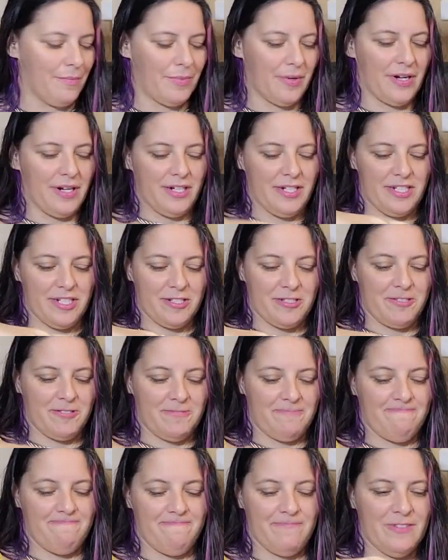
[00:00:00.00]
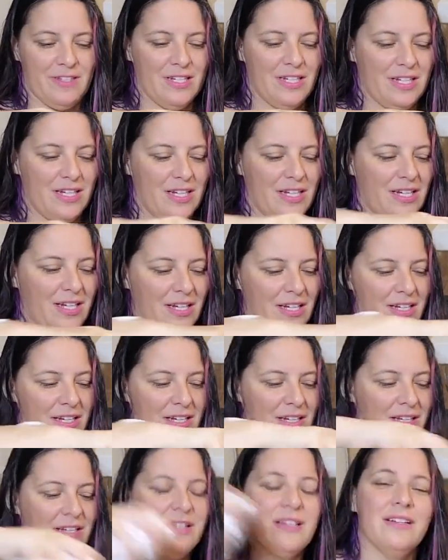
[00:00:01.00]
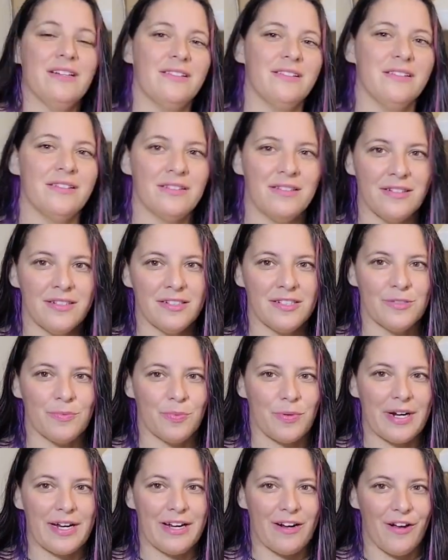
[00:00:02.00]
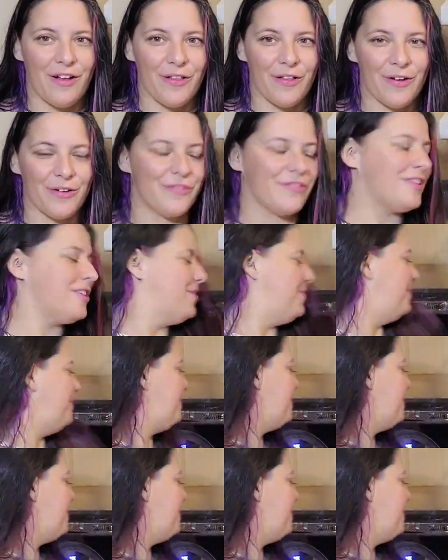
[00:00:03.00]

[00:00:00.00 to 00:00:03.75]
but I just spray it all over.